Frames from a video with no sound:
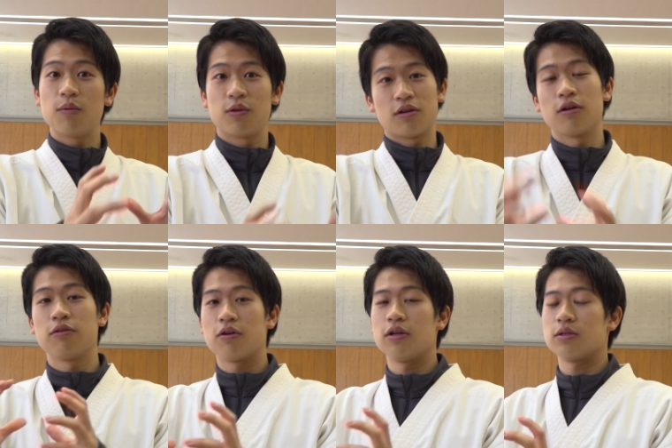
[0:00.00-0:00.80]
with
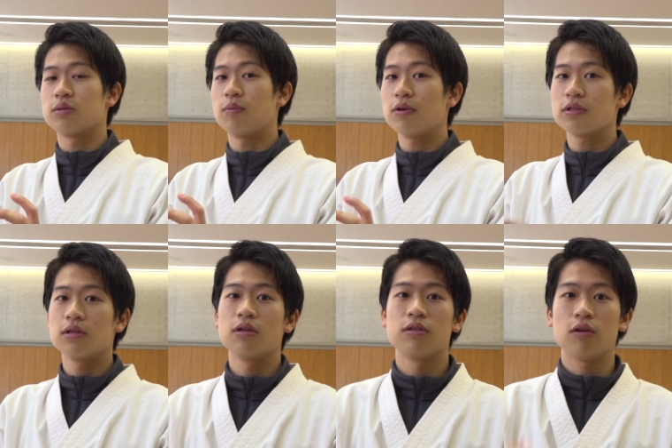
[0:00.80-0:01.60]
other kinds of sports.
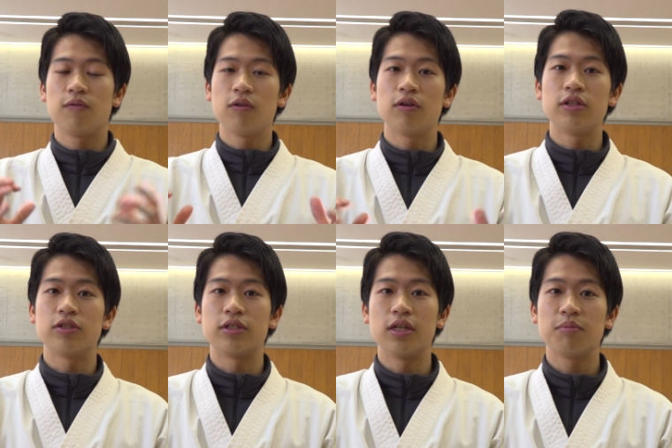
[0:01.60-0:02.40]
So if you're
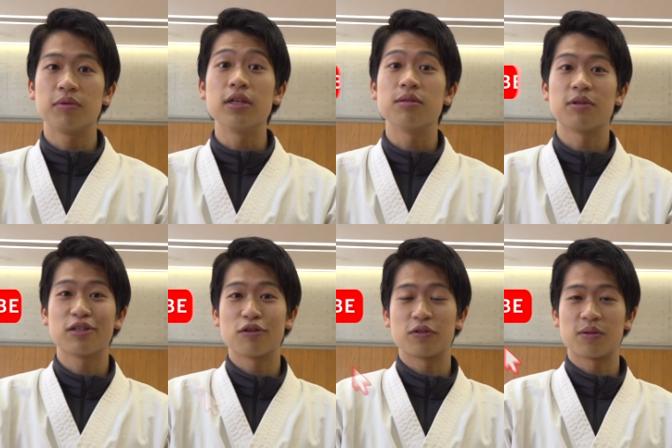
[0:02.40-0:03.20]
interested, please make
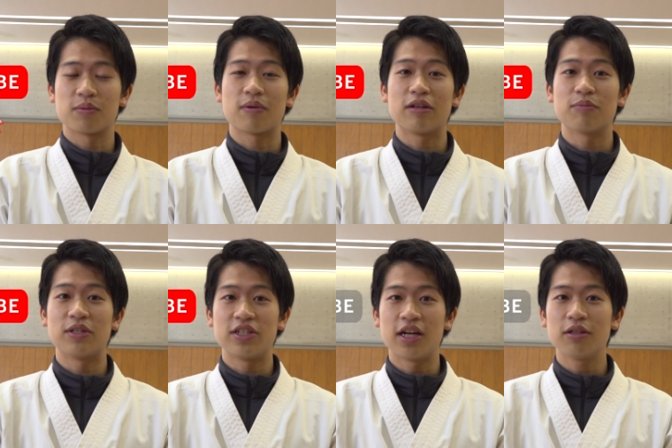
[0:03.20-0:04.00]
sure to subscribe to my
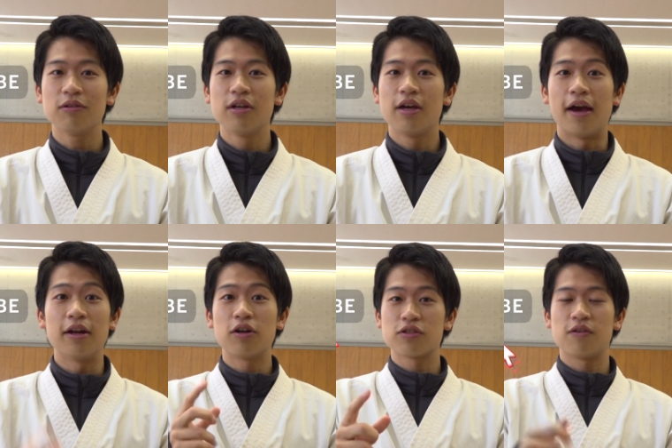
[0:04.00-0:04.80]
channel.
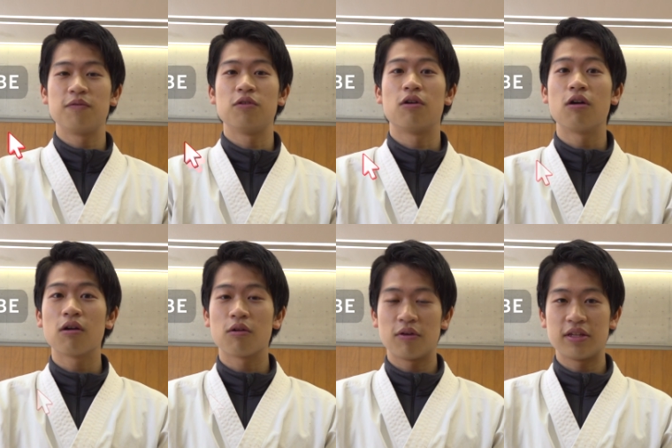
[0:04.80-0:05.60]
And also, if you
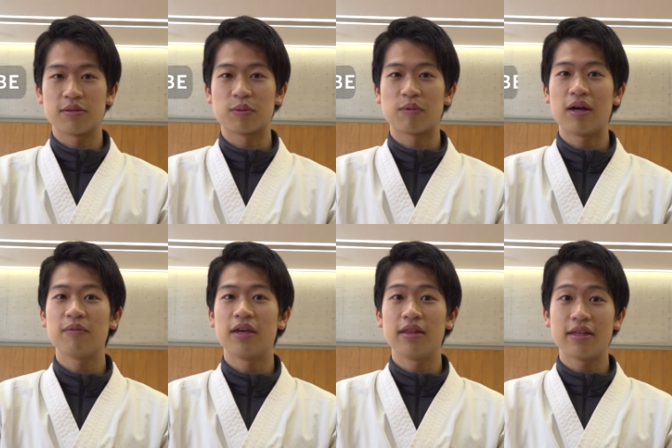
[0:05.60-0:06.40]
are already
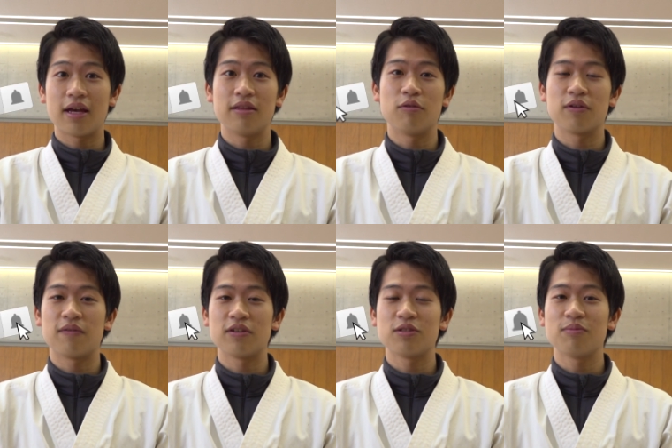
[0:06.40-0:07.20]
subscribed, hit that
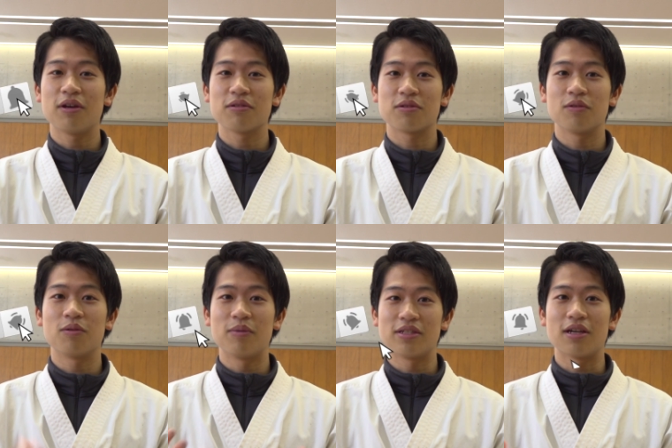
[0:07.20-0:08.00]
notification bell so you
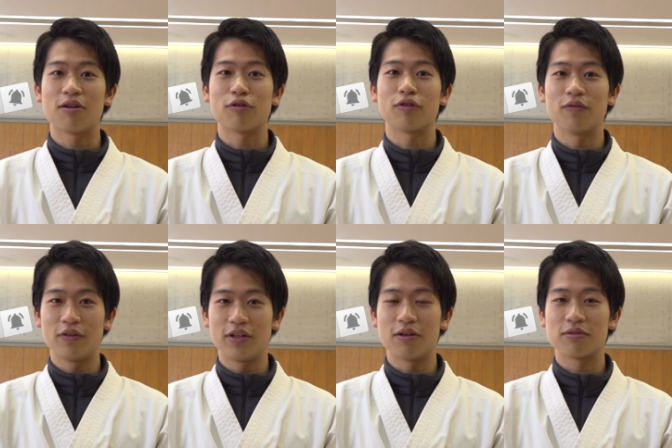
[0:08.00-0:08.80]
don't miss out on our
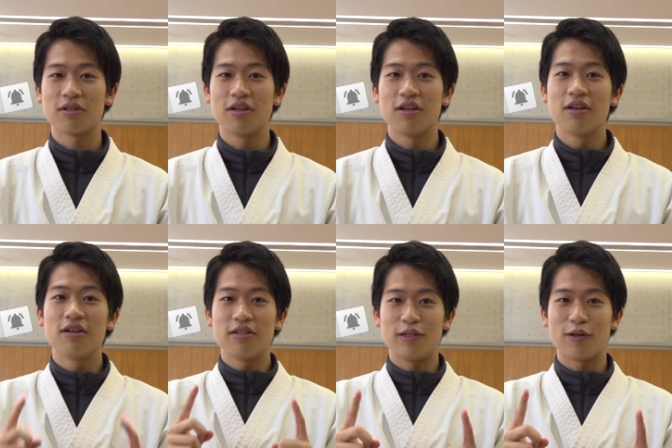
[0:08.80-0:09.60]
videos.
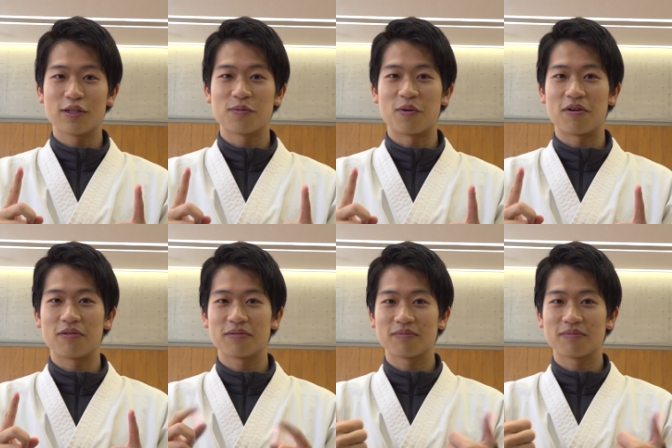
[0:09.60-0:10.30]
See you guys tomorrow.